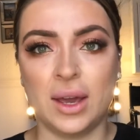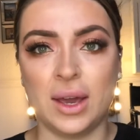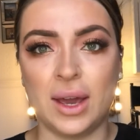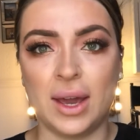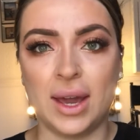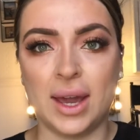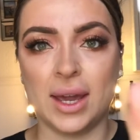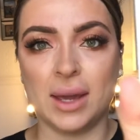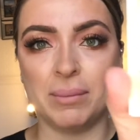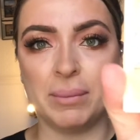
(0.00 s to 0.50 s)

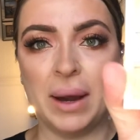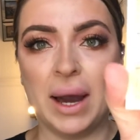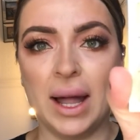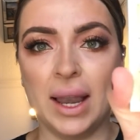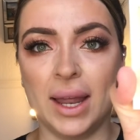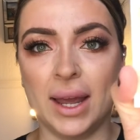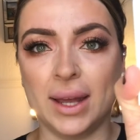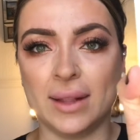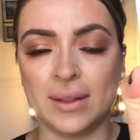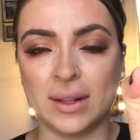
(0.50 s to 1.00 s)
a
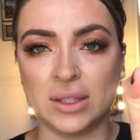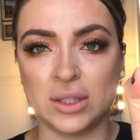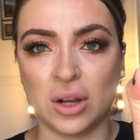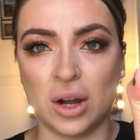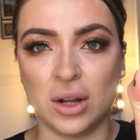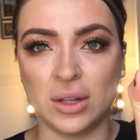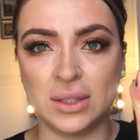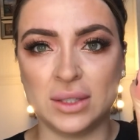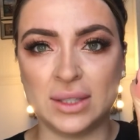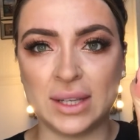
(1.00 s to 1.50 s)
palette that's
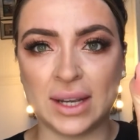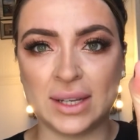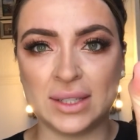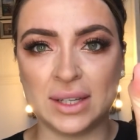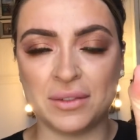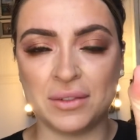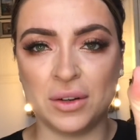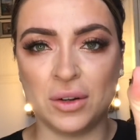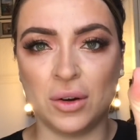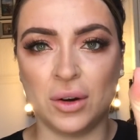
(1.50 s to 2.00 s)
got 6
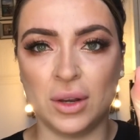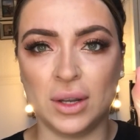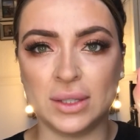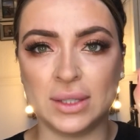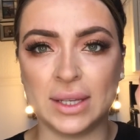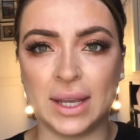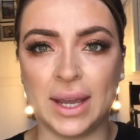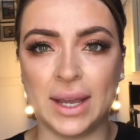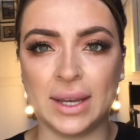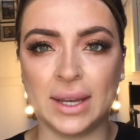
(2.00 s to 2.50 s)
different colours
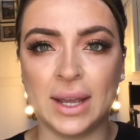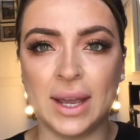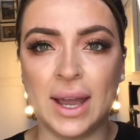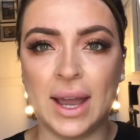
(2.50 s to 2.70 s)
in,